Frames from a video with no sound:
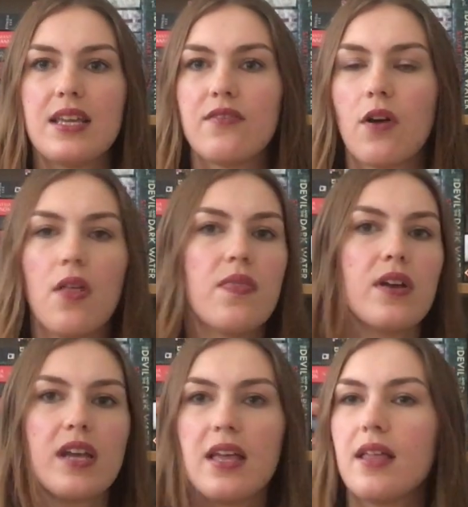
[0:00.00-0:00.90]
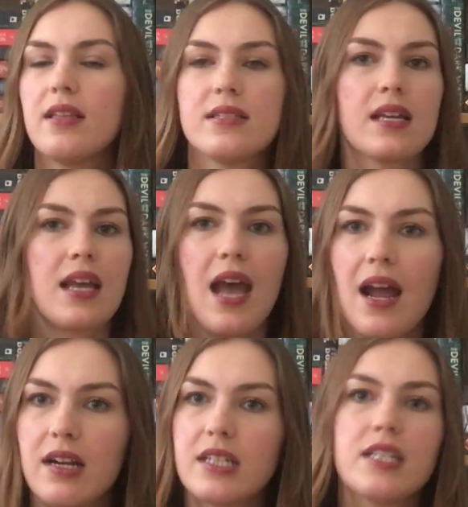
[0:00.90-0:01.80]
You've got it's the
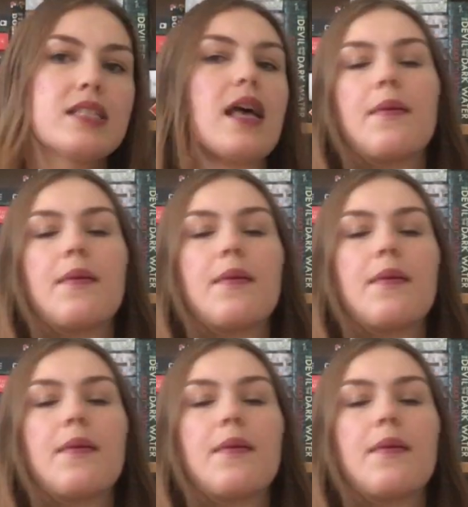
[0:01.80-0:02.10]
characters.